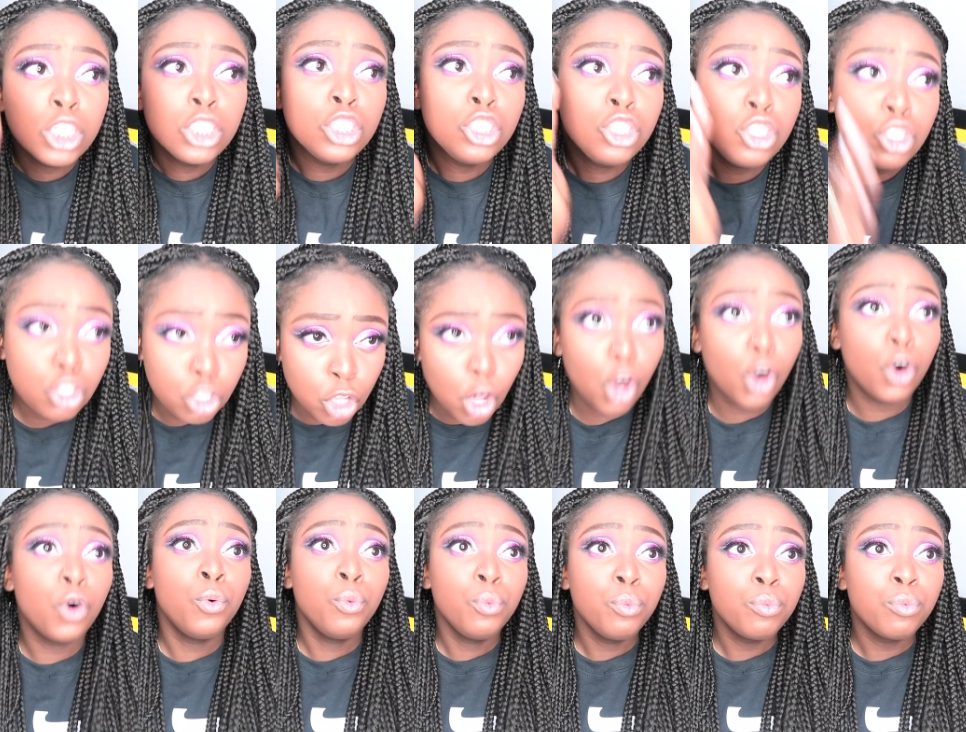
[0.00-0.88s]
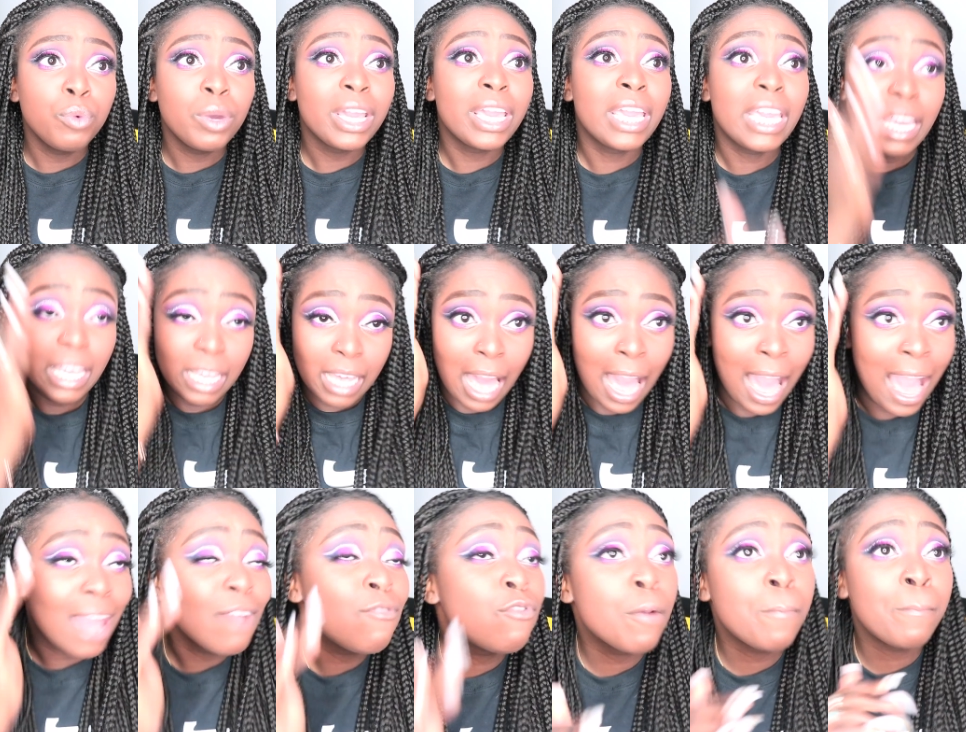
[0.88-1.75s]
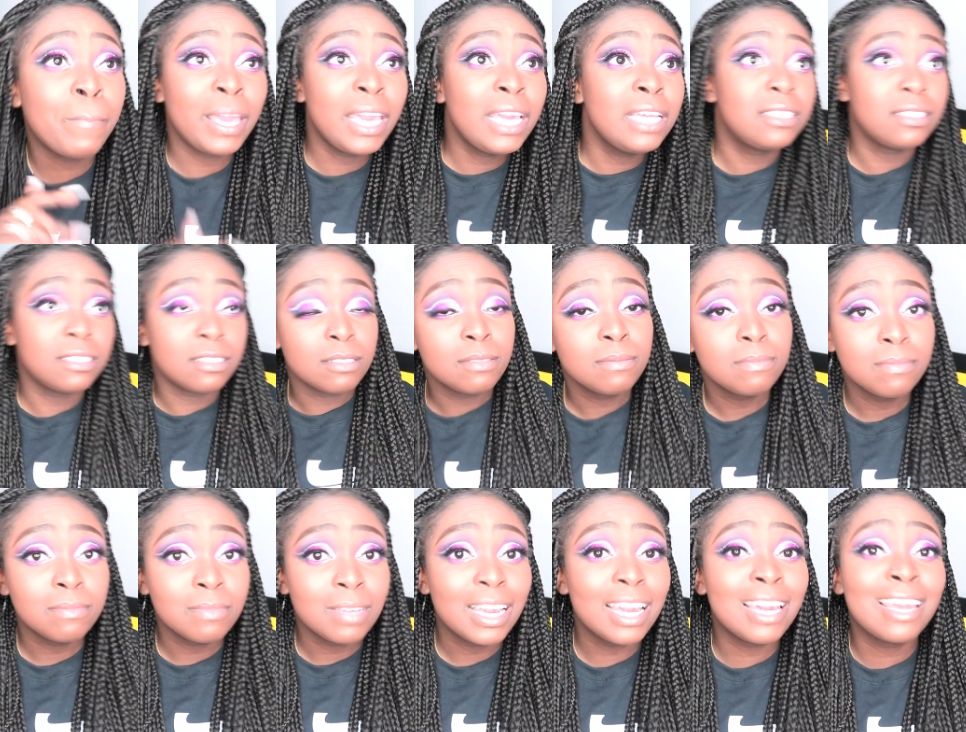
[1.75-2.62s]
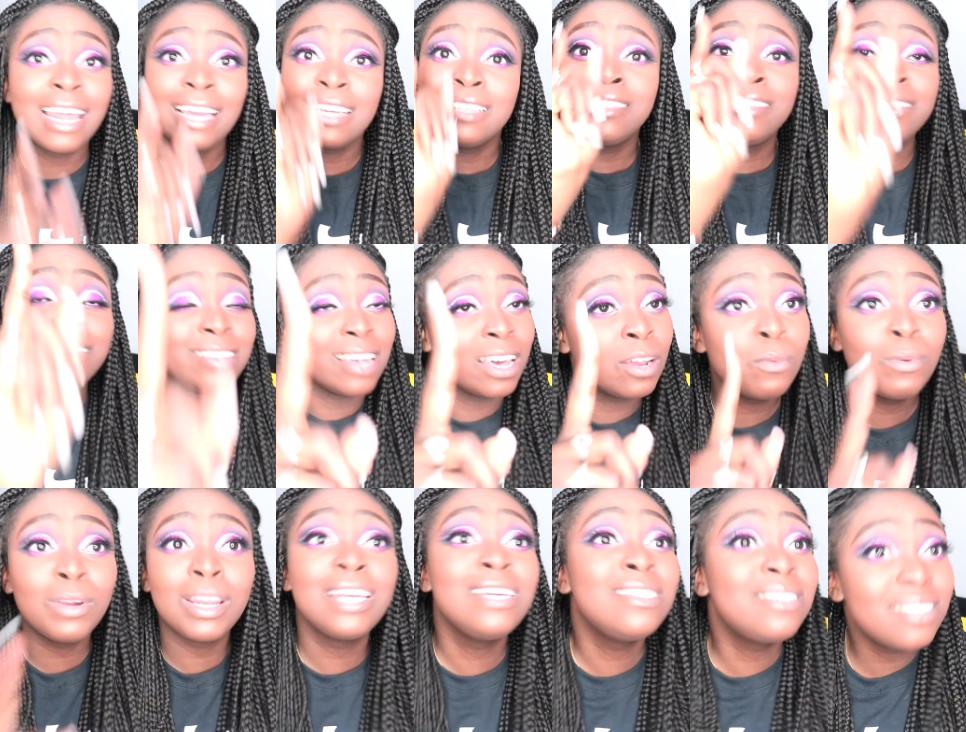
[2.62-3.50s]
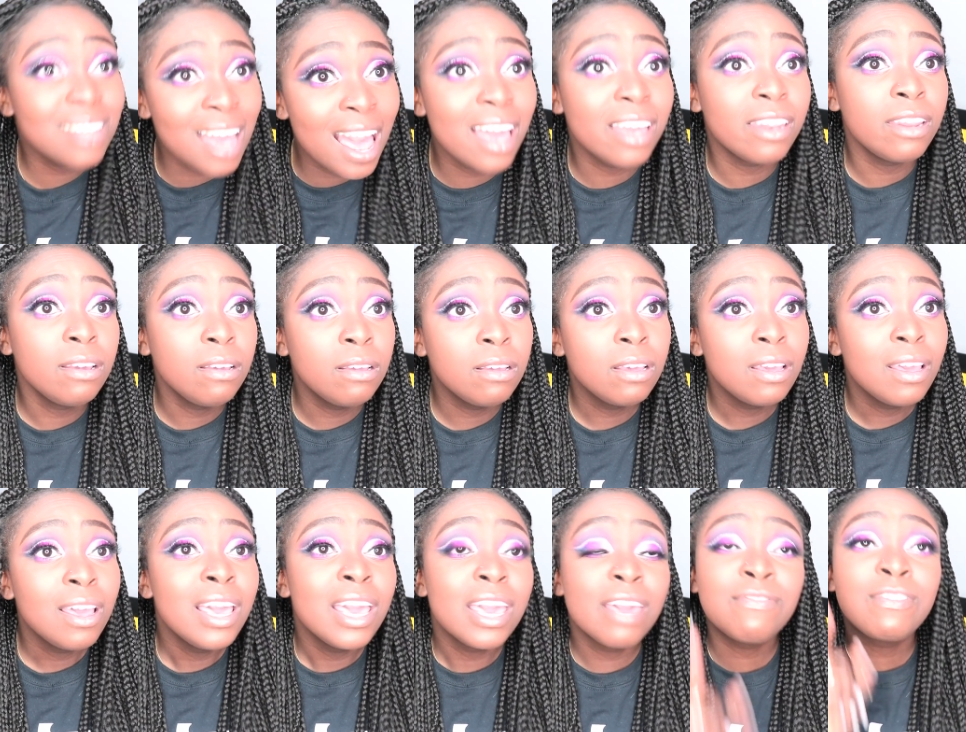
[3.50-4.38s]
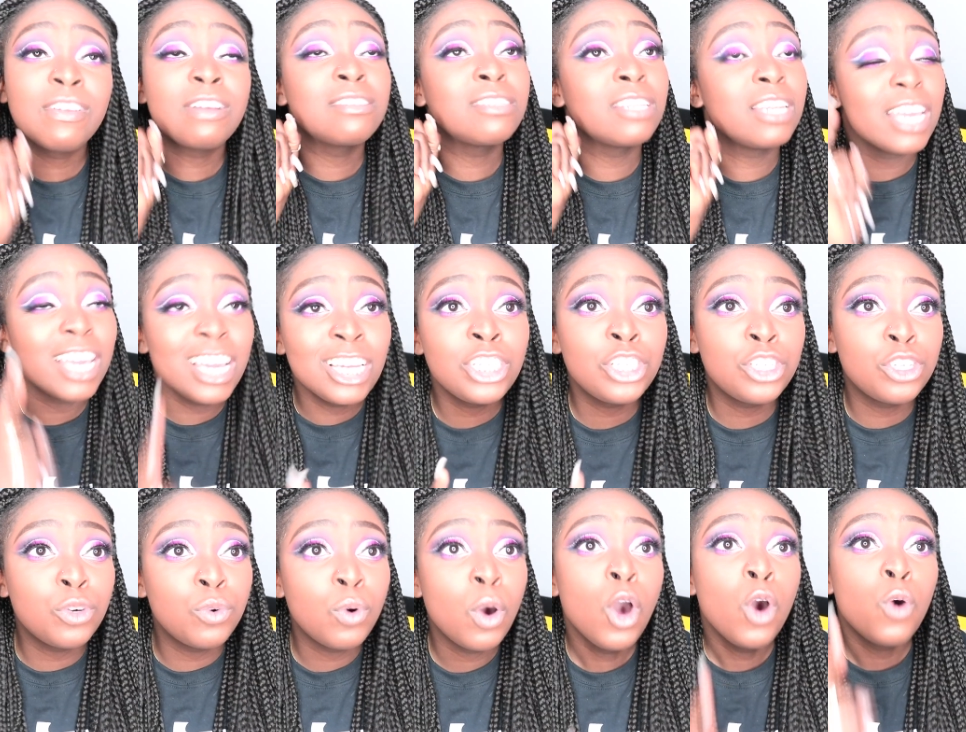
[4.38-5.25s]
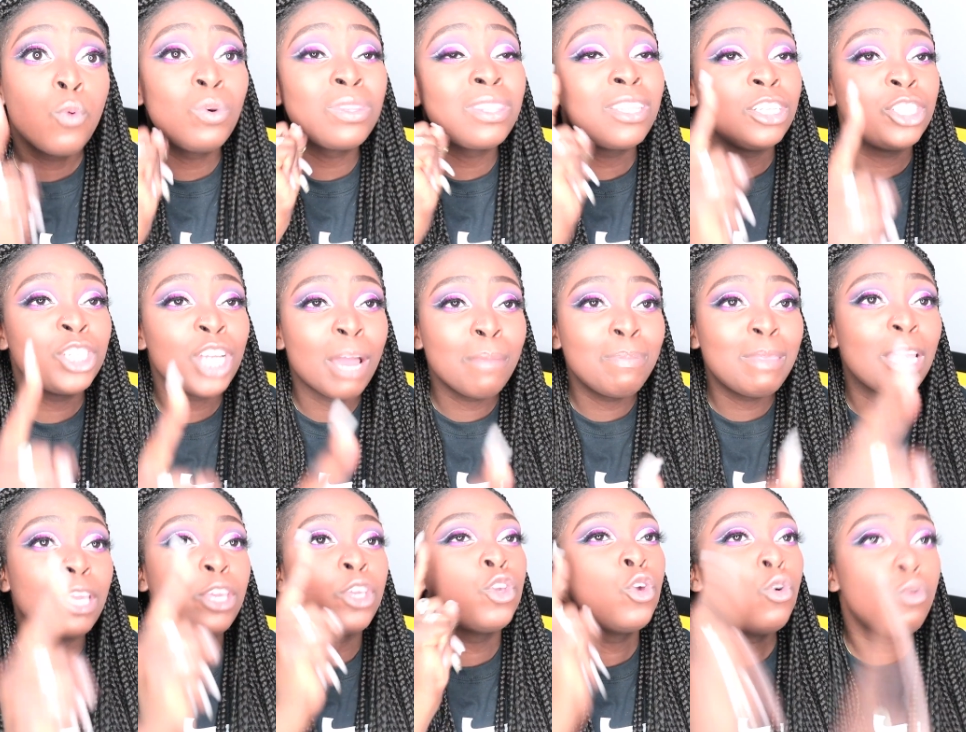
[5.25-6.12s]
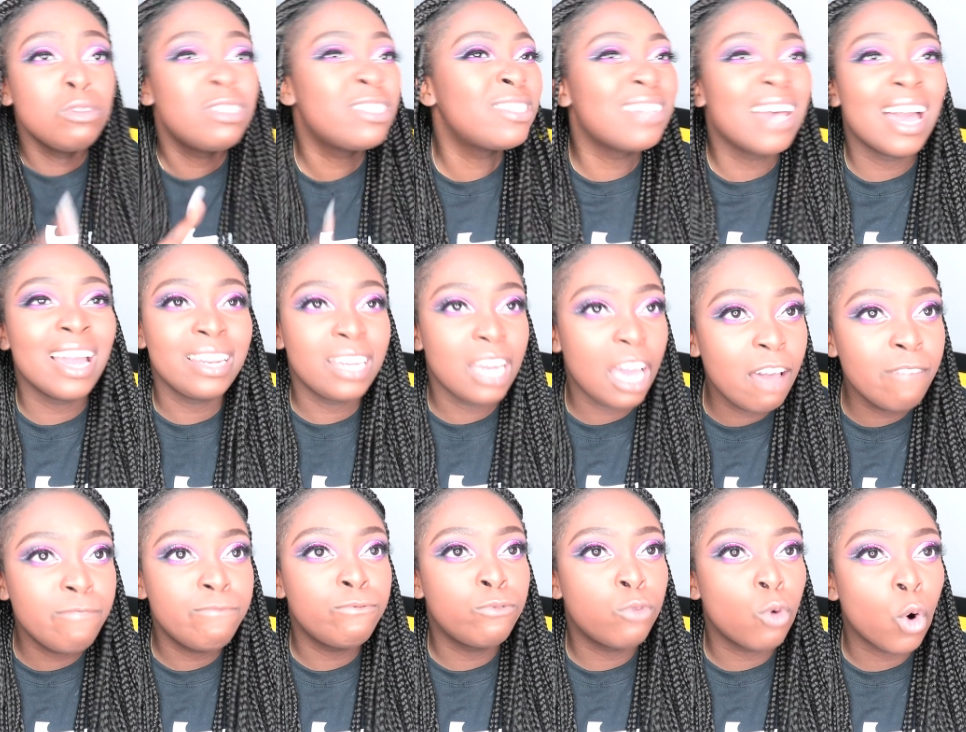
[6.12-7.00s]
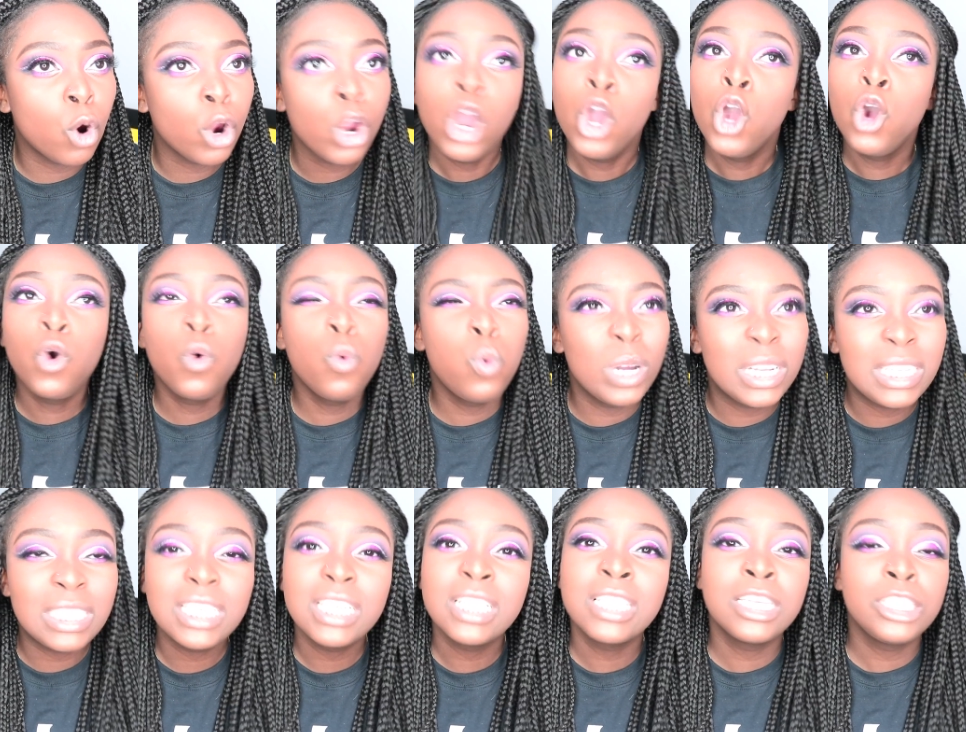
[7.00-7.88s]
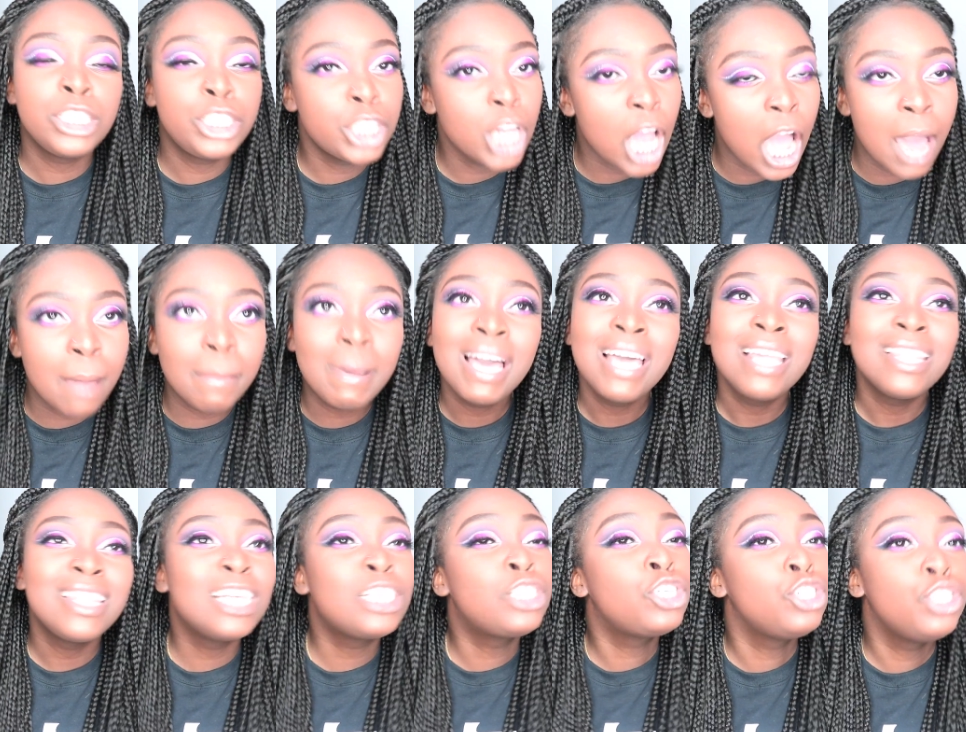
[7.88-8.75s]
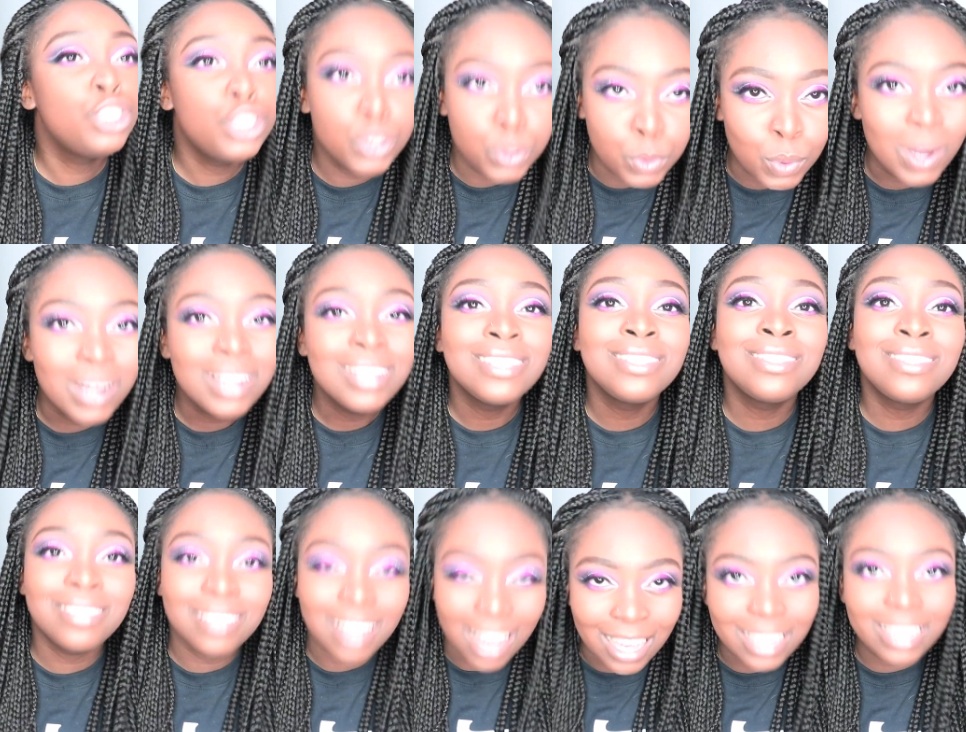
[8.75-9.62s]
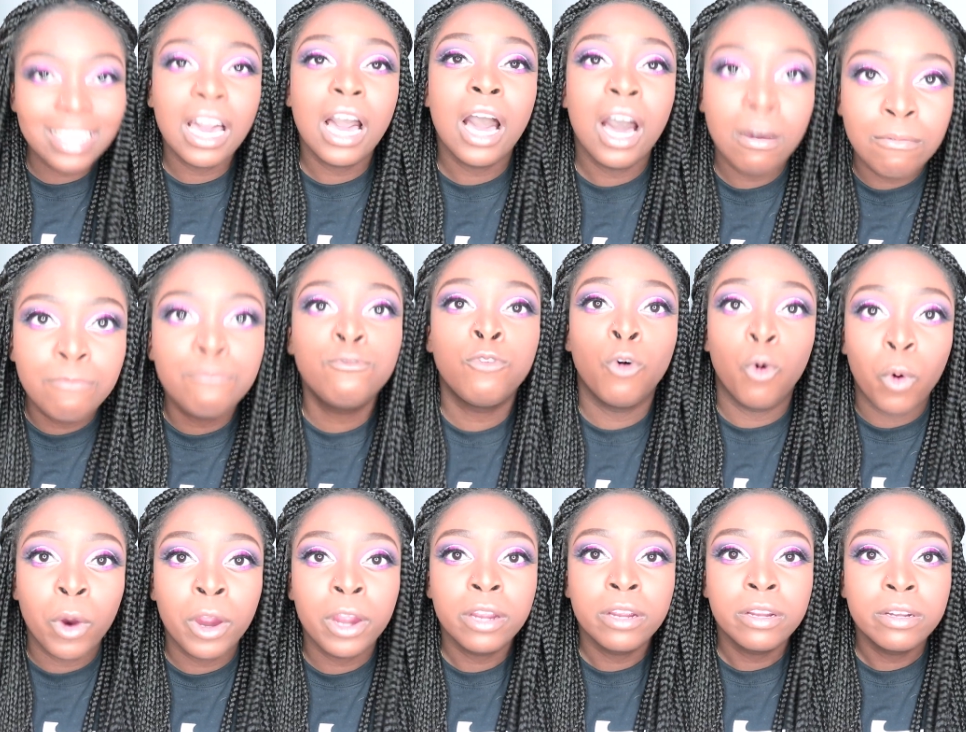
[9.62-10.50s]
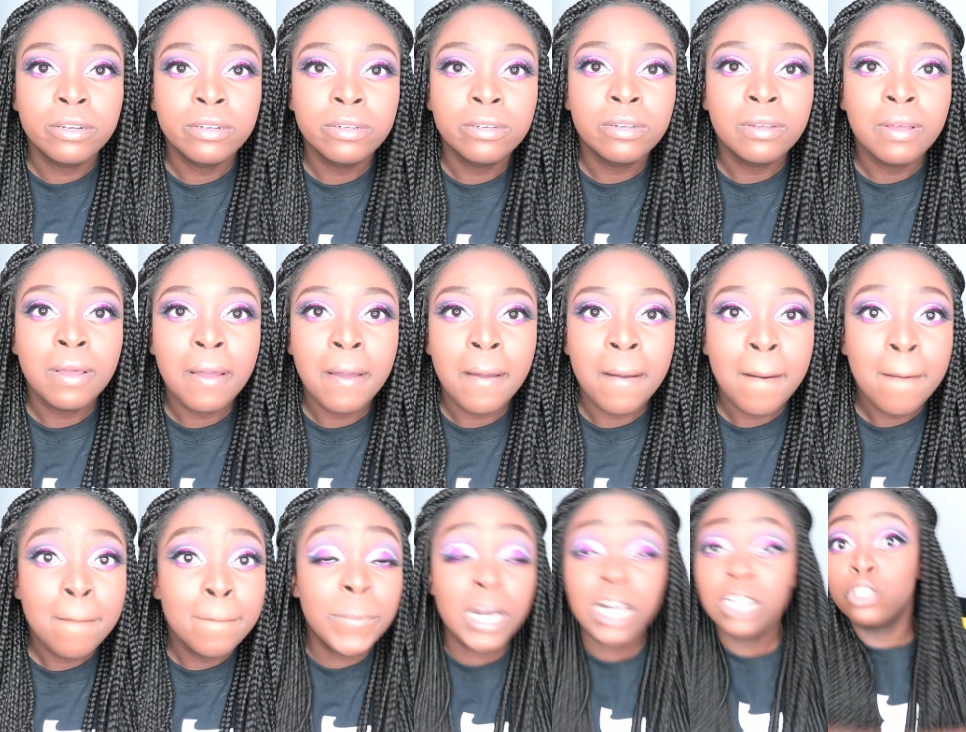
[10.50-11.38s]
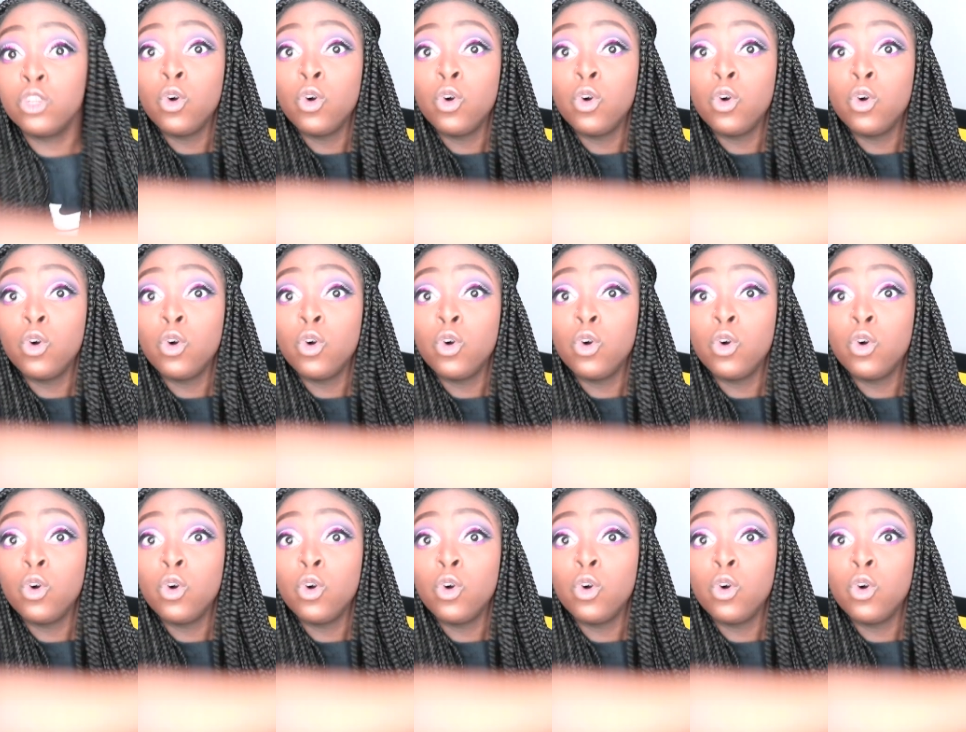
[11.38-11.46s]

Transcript: So I repeat, and I said what I said. If there's an issue with the job that you signed up for, quit the job that you signed up for. Because